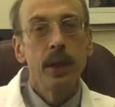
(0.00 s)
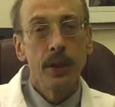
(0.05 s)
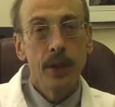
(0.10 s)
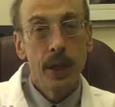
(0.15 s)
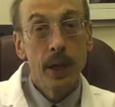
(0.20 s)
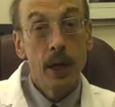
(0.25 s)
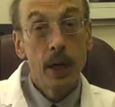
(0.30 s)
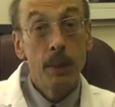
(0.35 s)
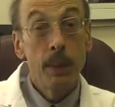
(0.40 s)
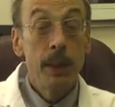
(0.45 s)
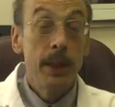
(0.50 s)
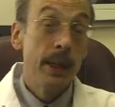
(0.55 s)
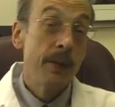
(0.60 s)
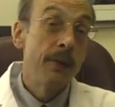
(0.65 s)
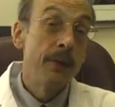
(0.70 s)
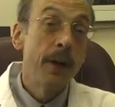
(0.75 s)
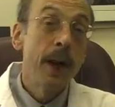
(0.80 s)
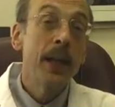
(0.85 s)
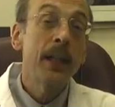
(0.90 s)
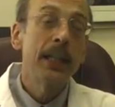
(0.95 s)
therapy, and
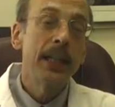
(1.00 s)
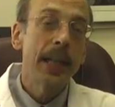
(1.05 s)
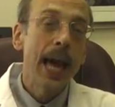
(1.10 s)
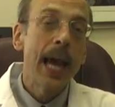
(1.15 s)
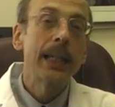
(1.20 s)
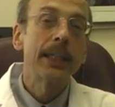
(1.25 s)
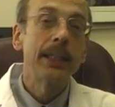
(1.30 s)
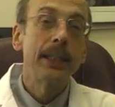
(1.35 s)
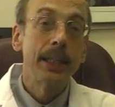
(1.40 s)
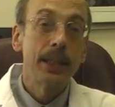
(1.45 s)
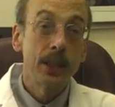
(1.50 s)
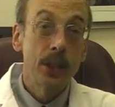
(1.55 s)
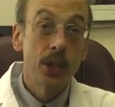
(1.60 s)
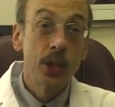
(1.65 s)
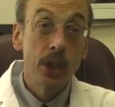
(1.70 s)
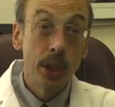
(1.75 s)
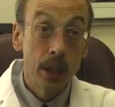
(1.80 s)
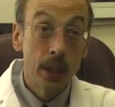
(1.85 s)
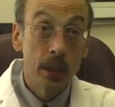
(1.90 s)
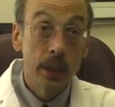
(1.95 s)
frankly acting as a
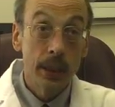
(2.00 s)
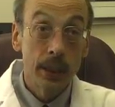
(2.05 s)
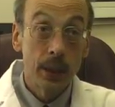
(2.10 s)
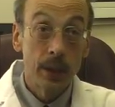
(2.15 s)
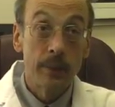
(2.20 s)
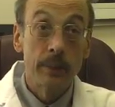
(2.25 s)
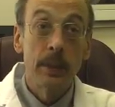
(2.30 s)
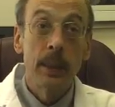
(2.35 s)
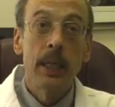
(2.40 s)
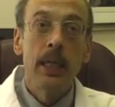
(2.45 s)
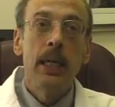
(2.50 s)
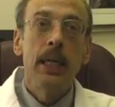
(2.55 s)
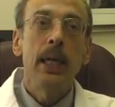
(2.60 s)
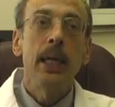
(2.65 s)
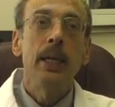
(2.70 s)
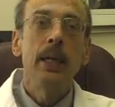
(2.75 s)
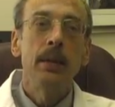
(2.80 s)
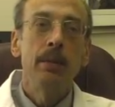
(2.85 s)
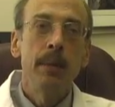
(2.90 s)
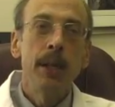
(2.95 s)
cheerleader.
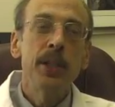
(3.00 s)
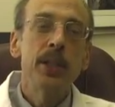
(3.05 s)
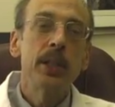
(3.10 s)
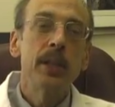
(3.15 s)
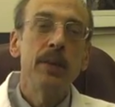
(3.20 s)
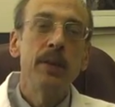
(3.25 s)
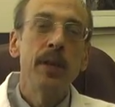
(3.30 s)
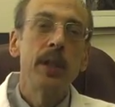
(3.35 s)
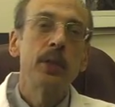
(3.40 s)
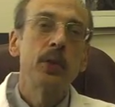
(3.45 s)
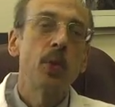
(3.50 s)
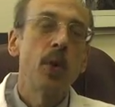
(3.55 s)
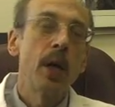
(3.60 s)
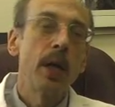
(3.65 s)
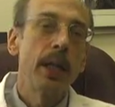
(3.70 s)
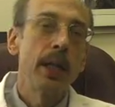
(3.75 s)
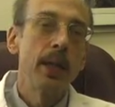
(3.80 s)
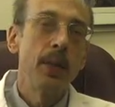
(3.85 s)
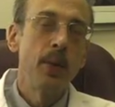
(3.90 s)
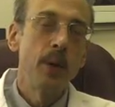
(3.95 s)
In the midst of this,
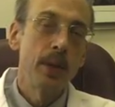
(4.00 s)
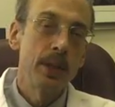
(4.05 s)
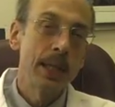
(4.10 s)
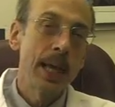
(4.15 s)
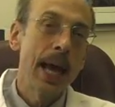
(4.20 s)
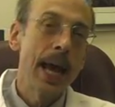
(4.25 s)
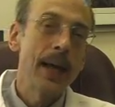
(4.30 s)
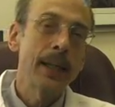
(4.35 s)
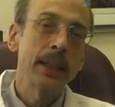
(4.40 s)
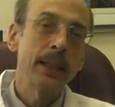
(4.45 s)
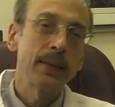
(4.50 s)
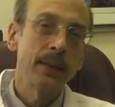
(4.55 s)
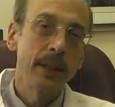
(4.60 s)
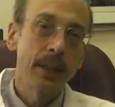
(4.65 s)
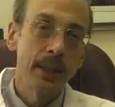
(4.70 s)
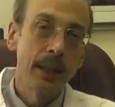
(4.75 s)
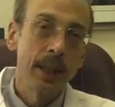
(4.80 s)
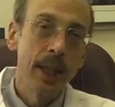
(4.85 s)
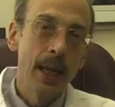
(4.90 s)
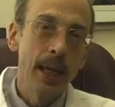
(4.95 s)
while he was actively
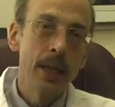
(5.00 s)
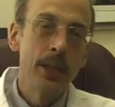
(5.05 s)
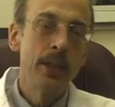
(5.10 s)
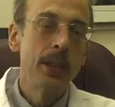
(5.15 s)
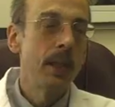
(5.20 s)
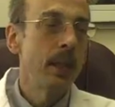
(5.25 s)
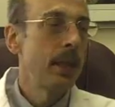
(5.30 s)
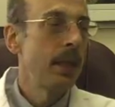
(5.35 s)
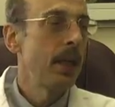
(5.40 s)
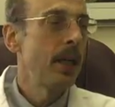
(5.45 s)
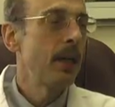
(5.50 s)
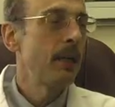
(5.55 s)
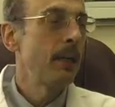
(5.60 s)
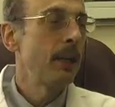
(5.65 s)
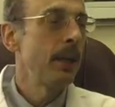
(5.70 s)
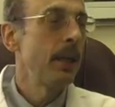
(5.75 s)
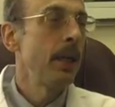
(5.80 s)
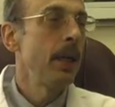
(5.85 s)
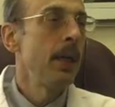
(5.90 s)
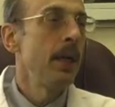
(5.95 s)
engaged in
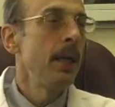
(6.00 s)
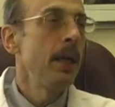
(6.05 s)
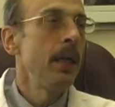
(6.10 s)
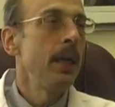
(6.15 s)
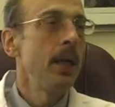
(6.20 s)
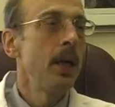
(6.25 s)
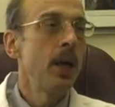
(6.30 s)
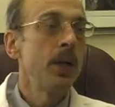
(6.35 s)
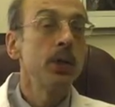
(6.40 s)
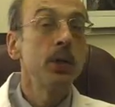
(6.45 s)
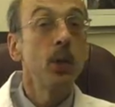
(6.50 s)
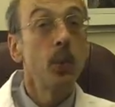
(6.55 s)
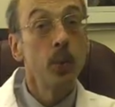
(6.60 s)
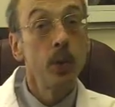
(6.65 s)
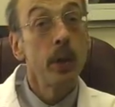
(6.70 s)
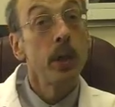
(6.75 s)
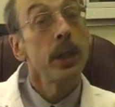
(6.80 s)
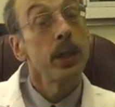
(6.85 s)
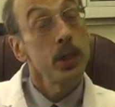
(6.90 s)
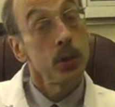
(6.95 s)
therapy, he also
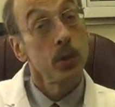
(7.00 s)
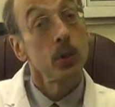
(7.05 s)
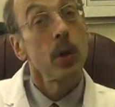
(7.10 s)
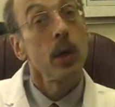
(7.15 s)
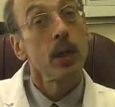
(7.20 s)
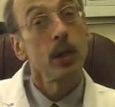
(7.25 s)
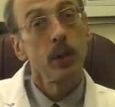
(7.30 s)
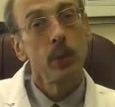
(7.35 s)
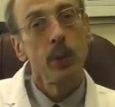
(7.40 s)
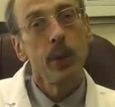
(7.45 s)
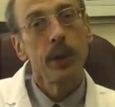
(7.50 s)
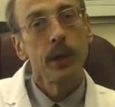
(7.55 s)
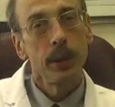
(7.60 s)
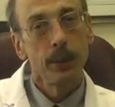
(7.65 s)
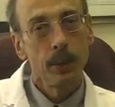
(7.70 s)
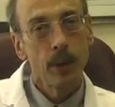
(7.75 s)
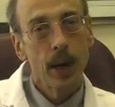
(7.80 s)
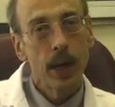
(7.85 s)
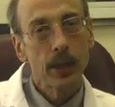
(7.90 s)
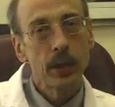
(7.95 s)
really struggled with
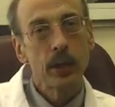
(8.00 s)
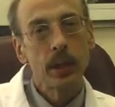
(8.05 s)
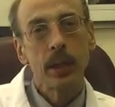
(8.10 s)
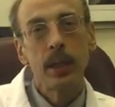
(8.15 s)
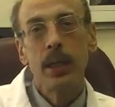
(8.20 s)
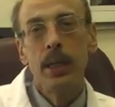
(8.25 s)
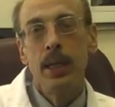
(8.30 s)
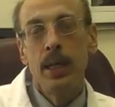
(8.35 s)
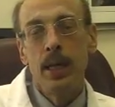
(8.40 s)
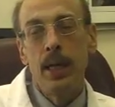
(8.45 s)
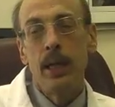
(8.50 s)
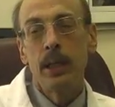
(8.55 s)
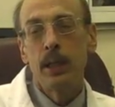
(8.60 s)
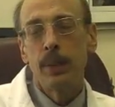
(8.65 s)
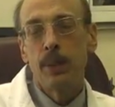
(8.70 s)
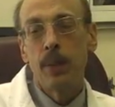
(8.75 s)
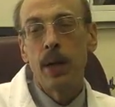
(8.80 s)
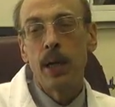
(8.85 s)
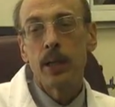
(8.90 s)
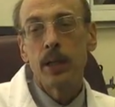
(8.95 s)
depression. And
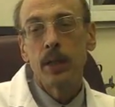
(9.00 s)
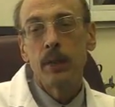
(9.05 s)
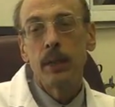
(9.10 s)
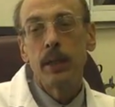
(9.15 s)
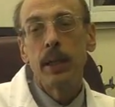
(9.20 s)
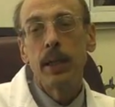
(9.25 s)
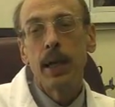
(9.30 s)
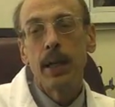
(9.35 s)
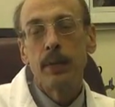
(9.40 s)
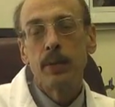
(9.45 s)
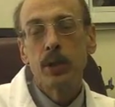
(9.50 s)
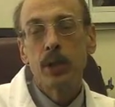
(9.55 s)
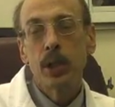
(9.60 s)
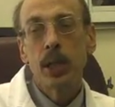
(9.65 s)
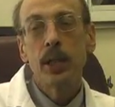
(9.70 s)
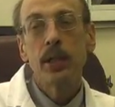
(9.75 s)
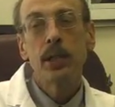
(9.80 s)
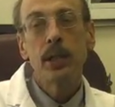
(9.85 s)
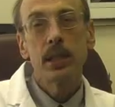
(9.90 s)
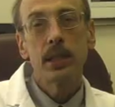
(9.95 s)
depression became
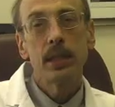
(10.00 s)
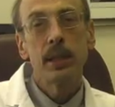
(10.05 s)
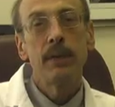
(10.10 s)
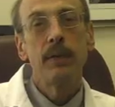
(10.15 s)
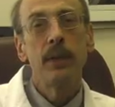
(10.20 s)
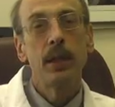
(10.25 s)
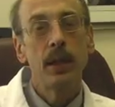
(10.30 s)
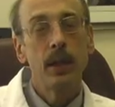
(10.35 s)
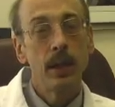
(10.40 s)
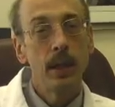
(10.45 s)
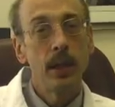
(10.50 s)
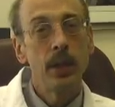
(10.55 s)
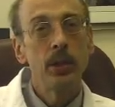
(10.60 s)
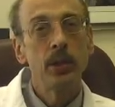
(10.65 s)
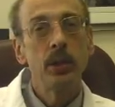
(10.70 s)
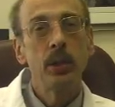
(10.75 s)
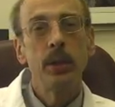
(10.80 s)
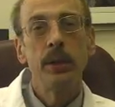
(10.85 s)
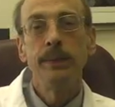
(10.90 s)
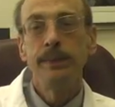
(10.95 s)
such a severe
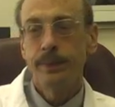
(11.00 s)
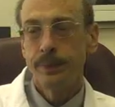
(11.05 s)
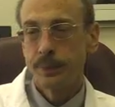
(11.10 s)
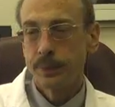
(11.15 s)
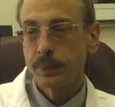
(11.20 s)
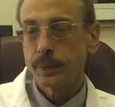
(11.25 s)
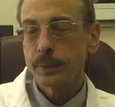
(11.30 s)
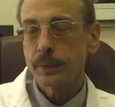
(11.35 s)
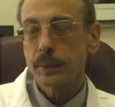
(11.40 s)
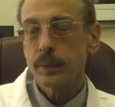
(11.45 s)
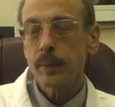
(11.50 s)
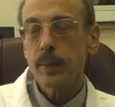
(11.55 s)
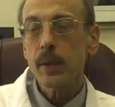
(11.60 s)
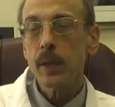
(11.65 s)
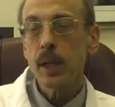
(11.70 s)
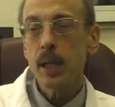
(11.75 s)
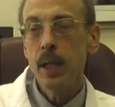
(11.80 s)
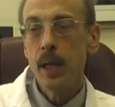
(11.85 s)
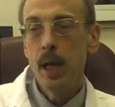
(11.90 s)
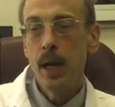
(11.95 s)
issue
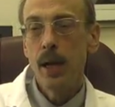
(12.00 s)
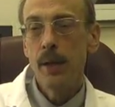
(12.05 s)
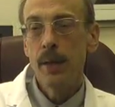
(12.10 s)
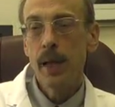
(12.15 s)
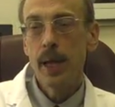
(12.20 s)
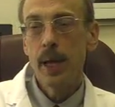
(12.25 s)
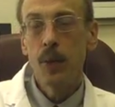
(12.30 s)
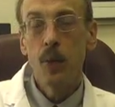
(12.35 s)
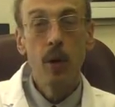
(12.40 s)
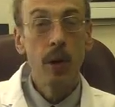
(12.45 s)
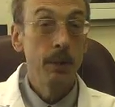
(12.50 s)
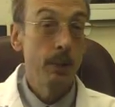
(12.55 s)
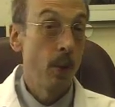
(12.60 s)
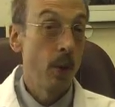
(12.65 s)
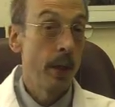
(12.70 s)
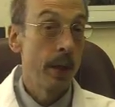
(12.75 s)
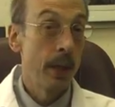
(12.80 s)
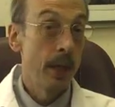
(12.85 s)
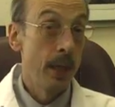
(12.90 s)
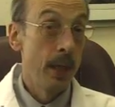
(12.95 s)
that at one
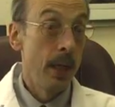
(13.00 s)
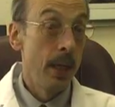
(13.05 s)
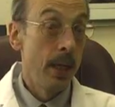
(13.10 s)
point